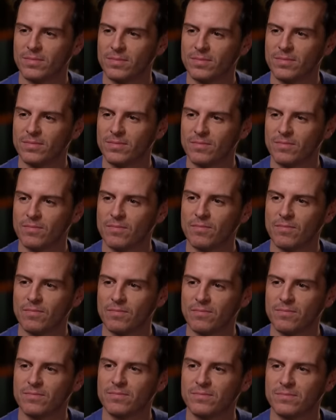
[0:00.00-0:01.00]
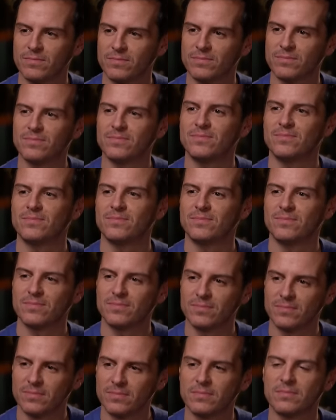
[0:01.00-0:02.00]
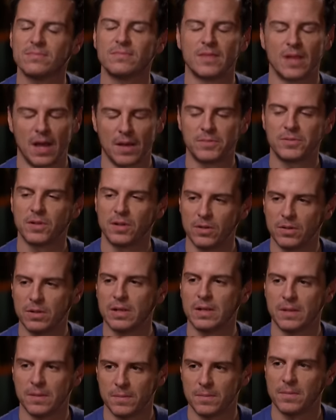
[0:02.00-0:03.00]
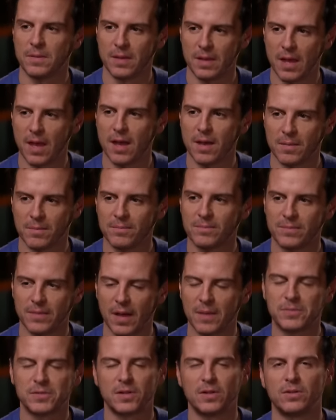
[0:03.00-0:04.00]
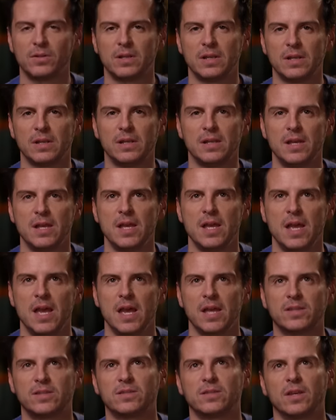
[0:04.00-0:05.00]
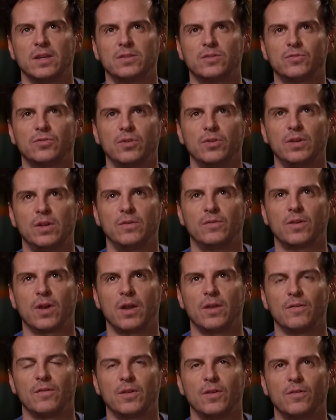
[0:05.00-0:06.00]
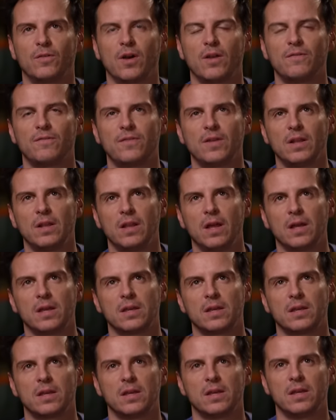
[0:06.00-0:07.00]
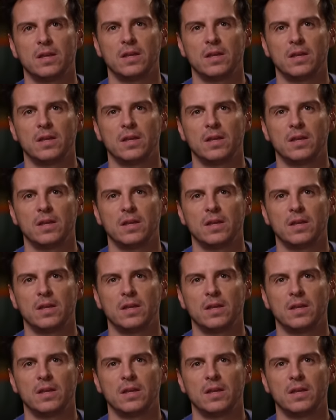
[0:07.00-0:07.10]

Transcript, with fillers: enough to take risks, which is an interesting combination. Absolutely. Yeah, absolutely. It's true. You've got to feel like